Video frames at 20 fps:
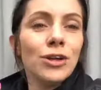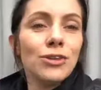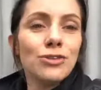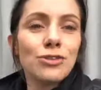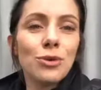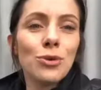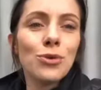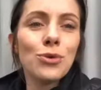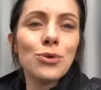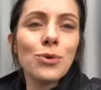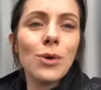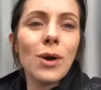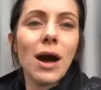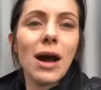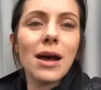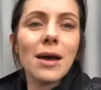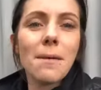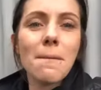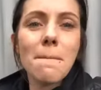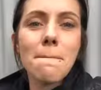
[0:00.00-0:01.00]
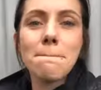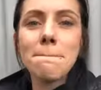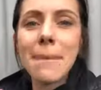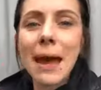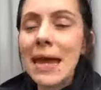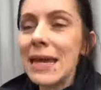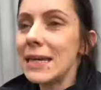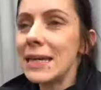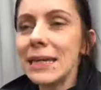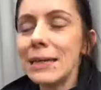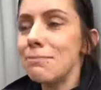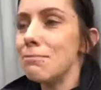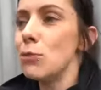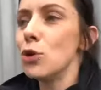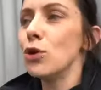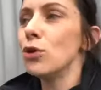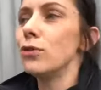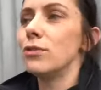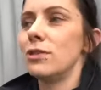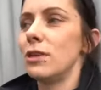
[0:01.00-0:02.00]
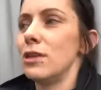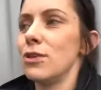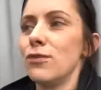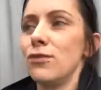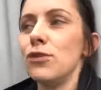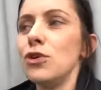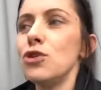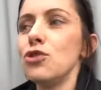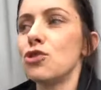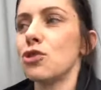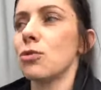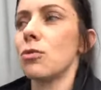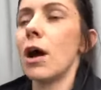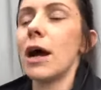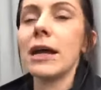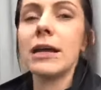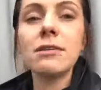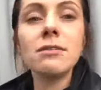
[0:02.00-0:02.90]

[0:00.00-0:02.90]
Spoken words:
to making moves in the future, right?